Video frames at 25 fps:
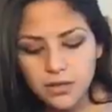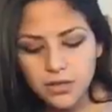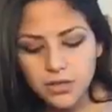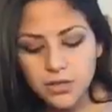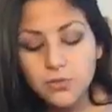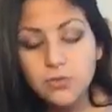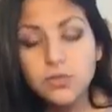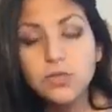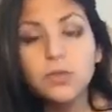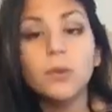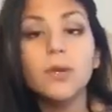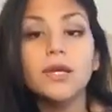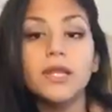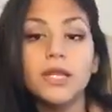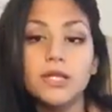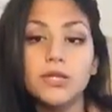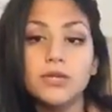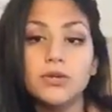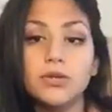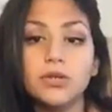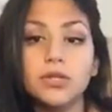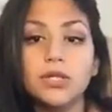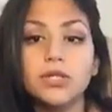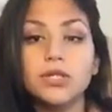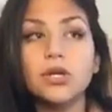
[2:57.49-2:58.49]
She was the one that
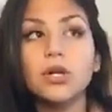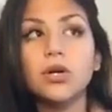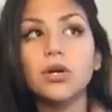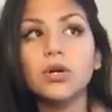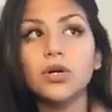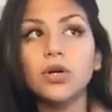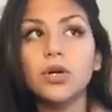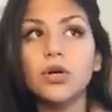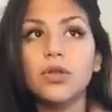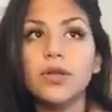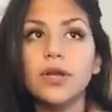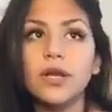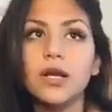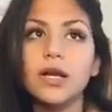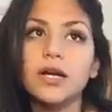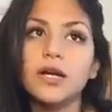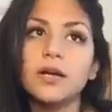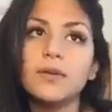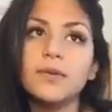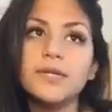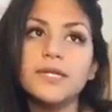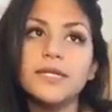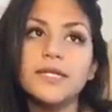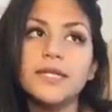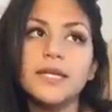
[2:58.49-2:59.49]
told us, oh, no, they're not
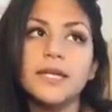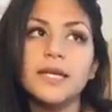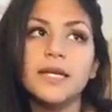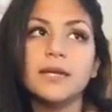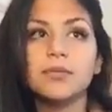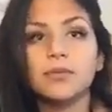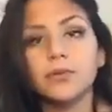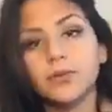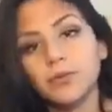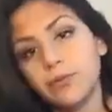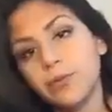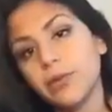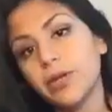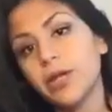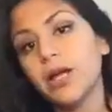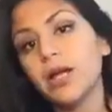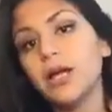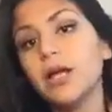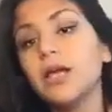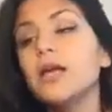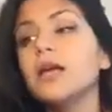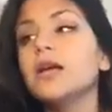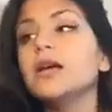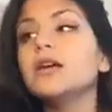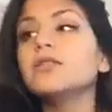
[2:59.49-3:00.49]
coming today, blah, blah, blah.
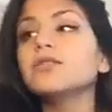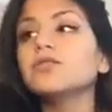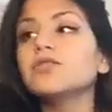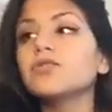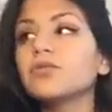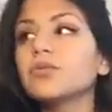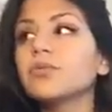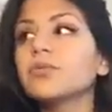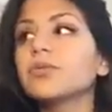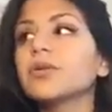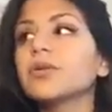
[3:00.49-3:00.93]
And